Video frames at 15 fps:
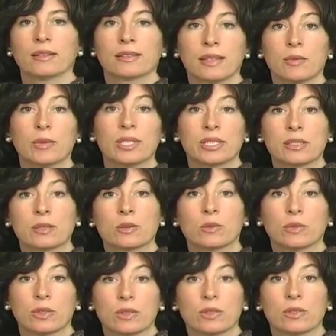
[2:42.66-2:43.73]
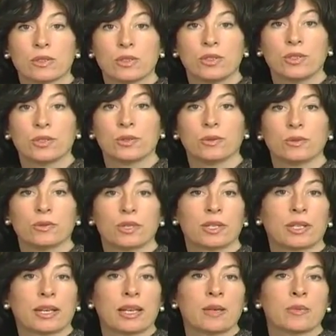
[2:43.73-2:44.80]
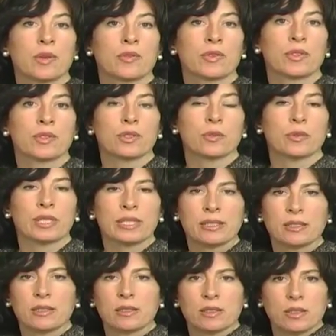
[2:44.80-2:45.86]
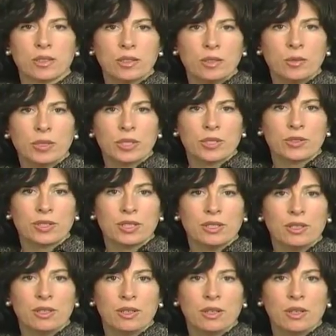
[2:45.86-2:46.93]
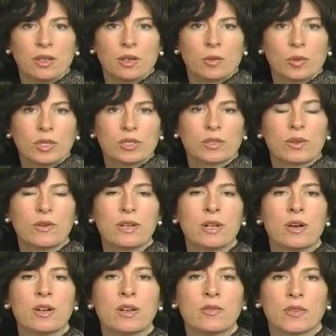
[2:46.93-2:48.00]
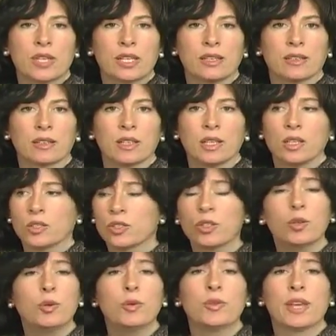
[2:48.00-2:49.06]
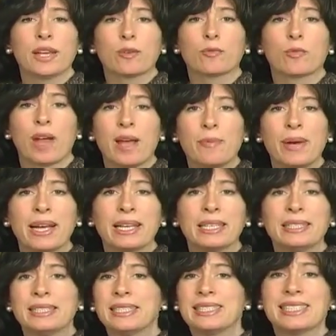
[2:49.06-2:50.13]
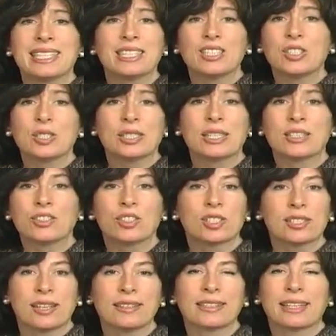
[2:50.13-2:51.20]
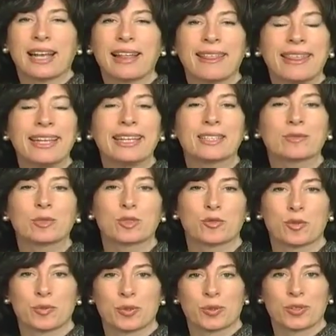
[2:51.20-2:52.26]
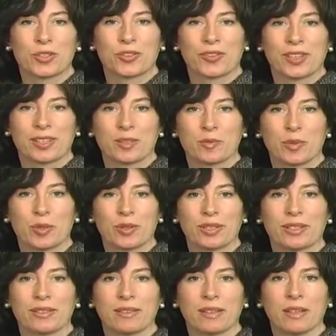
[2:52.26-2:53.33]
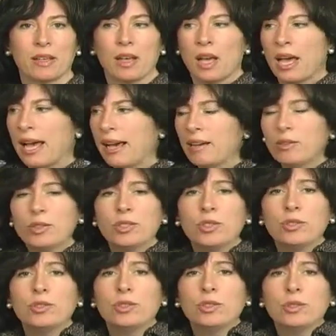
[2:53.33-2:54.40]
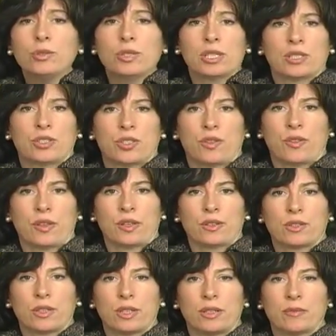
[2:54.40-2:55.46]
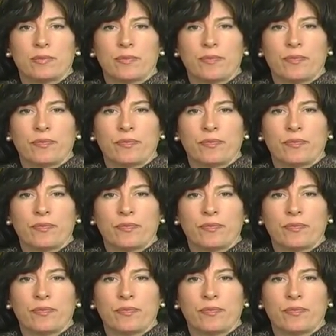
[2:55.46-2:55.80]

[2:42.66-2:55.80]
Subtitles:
Someone saw this Jew and came over to him. He said, do you know what you did? What's going on over here? Do you know who that rabbi is? He's such and such a tzaddik. I think it was Reb Zusha Vanipoli. How could you do such a thing to him?